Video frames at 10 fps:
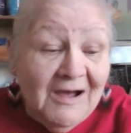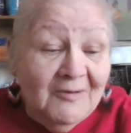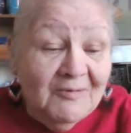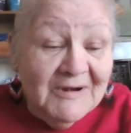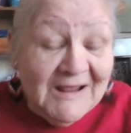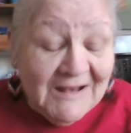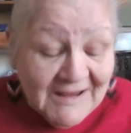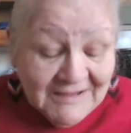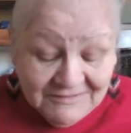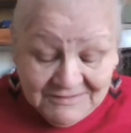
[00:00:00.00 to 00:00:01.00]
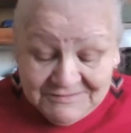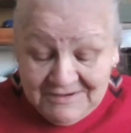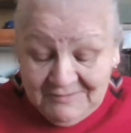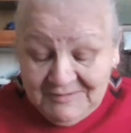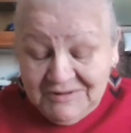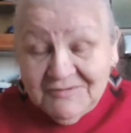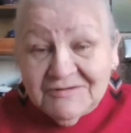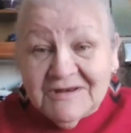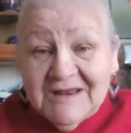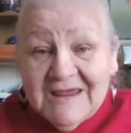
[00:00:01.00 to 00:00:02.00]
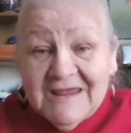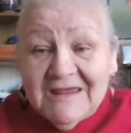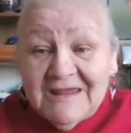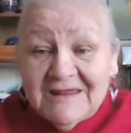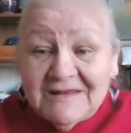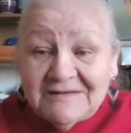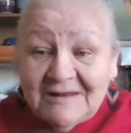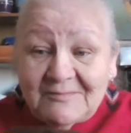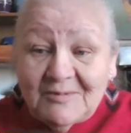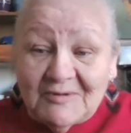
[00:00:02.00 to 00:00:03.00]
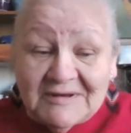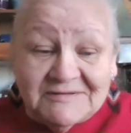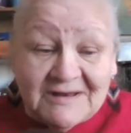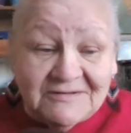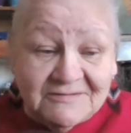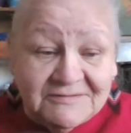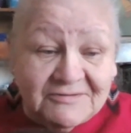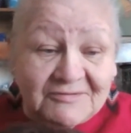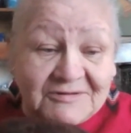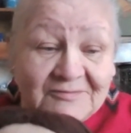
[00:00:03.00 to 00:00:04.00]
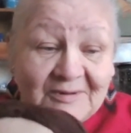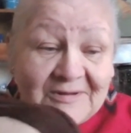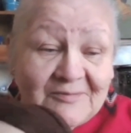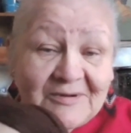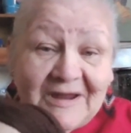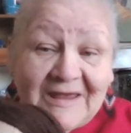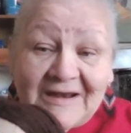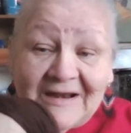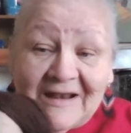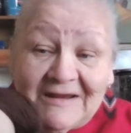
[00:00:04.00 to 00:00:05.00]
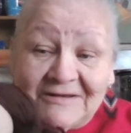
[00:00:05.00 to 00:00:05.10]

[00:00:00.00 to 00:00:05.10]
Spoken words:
What I'd like to share with you today is I'm a residential school survivor, and I'd like